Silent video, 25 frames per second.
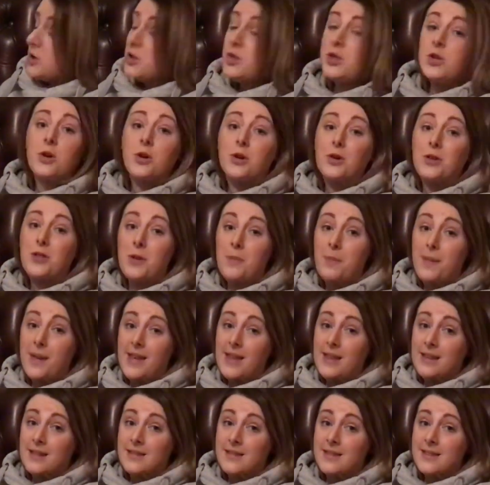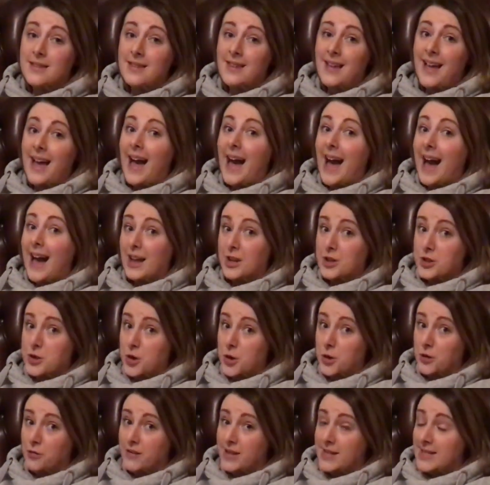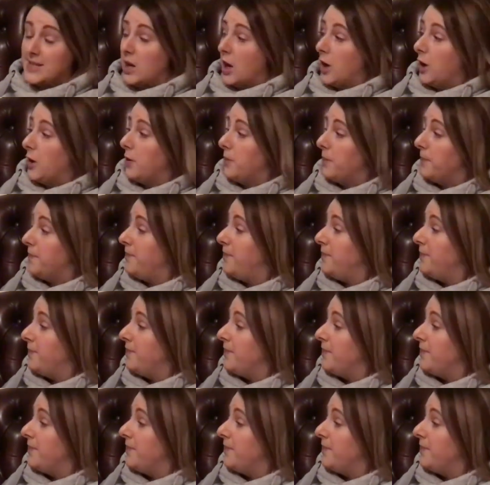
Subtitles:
took the beans, and hurried home.